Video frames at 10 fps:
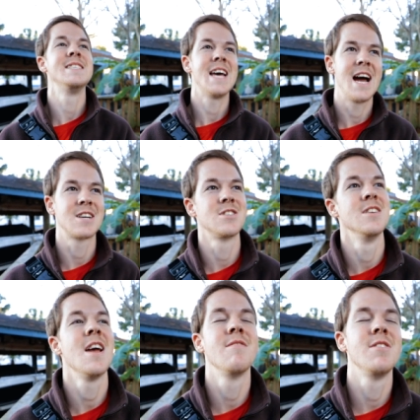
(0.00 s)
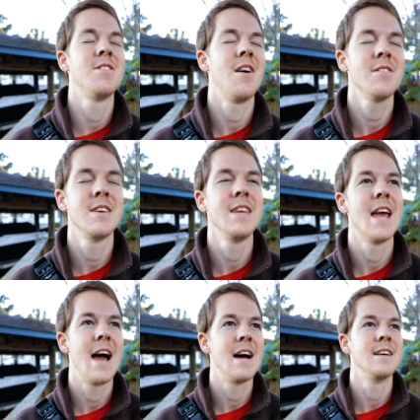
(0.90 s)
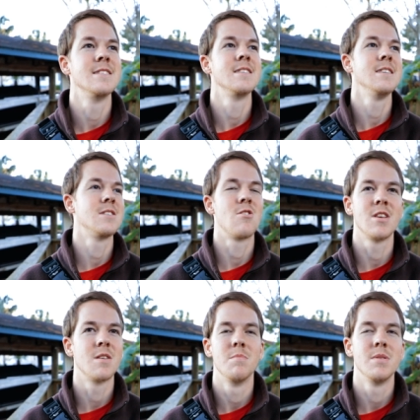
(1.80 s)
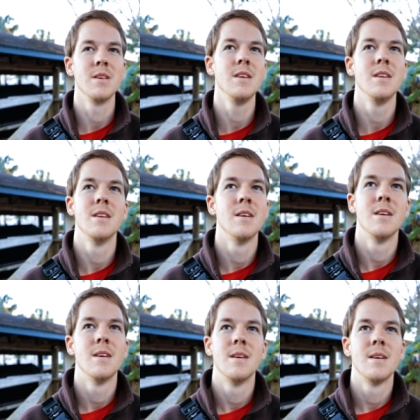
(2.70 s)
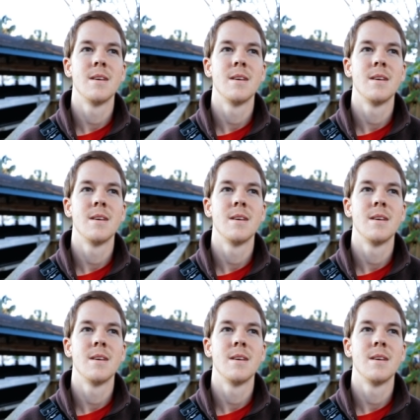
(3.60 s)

is action. Every thought that he has is already complete. Yeah.